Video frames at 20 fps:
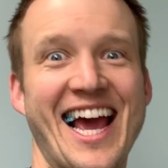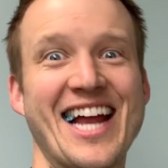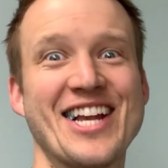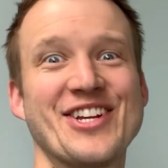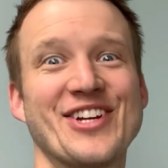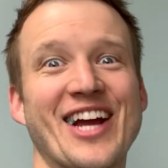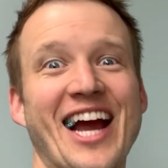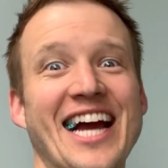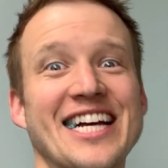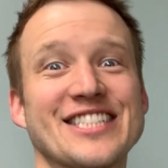And you
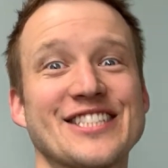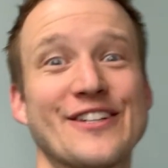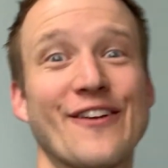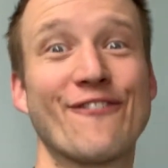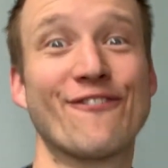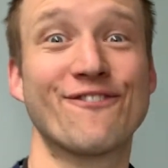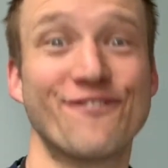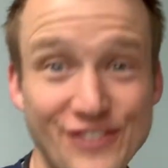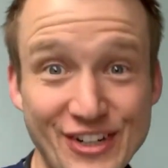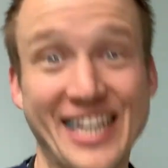guys
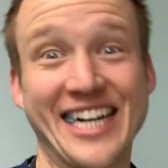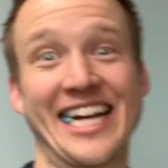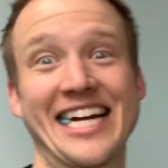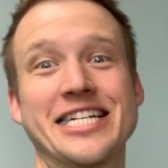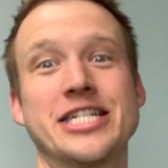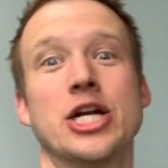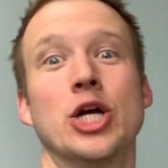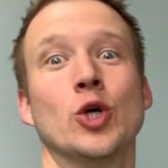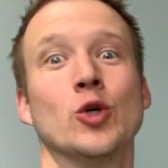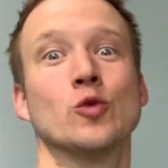
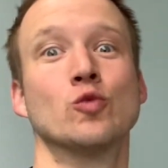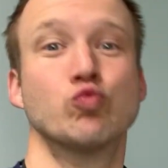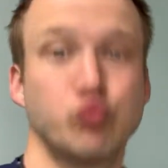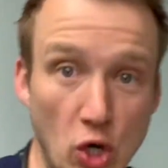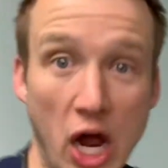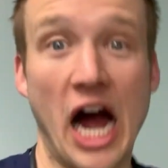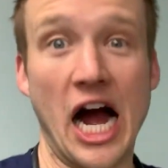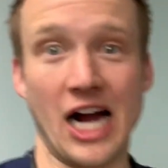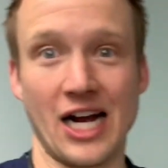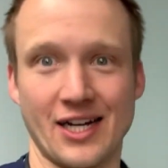freaking
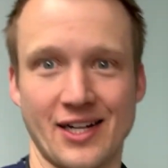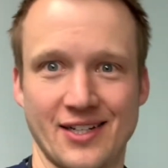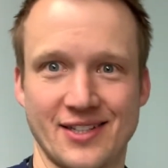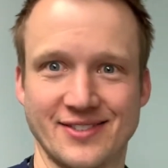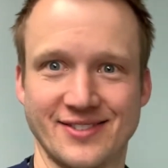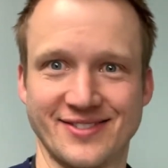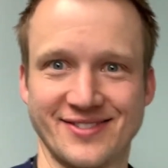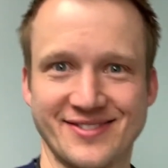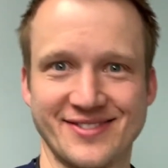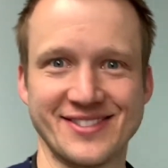rock!
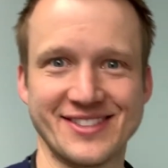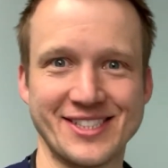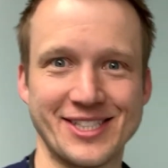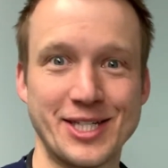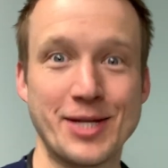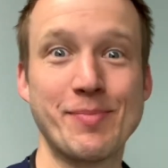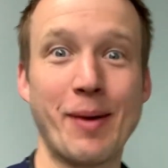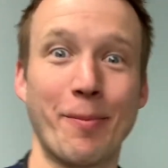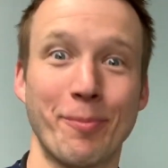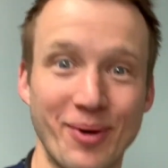You
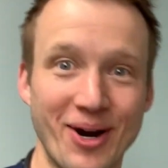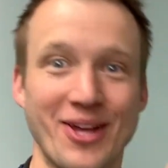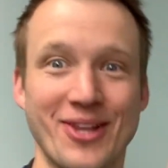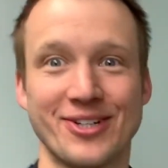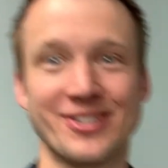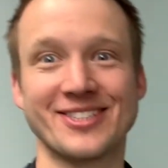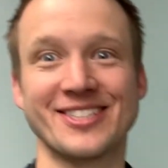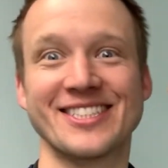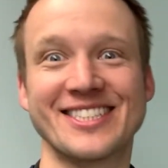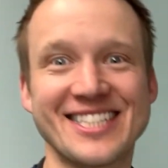my
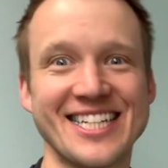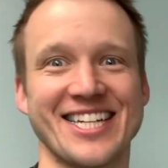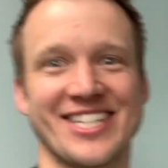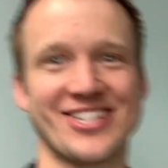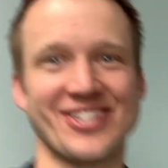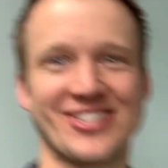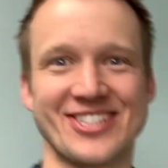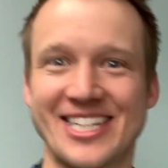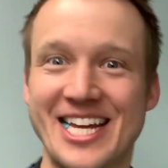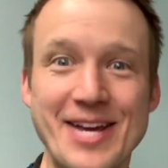brothers and
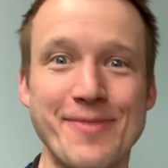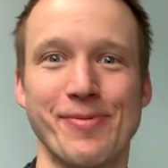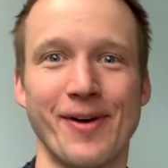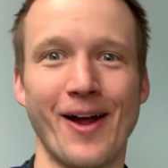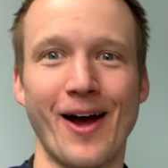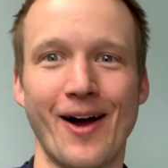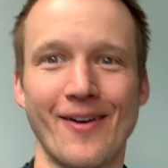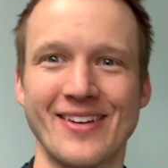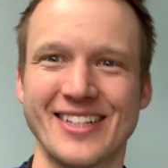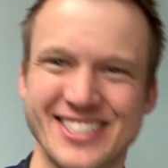sisters. Keep it
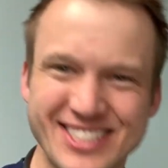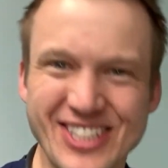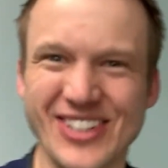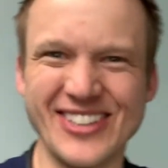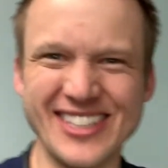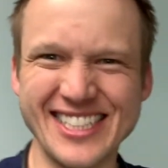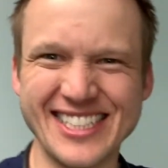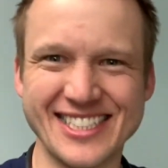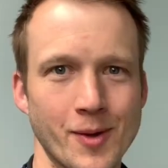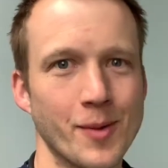up. Let's do
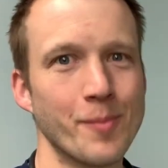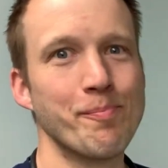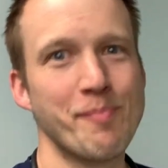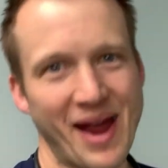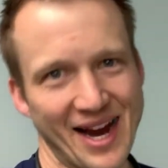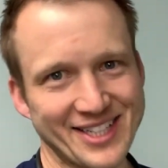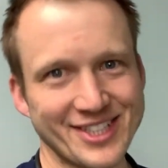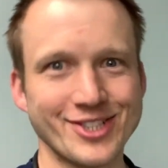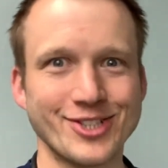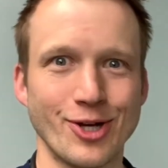this.
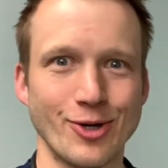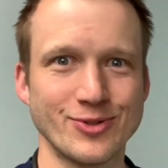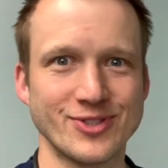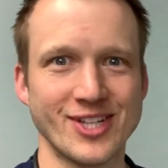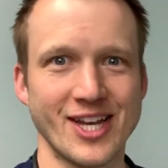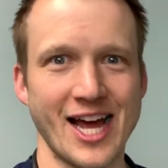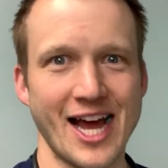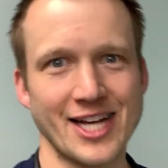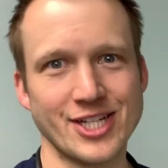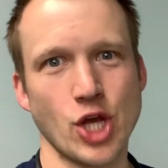Back to Tones
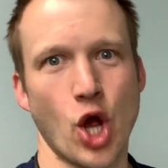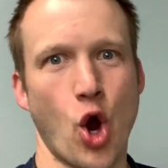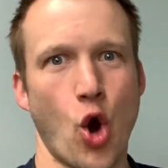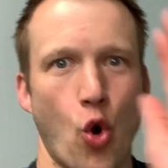and Eyes.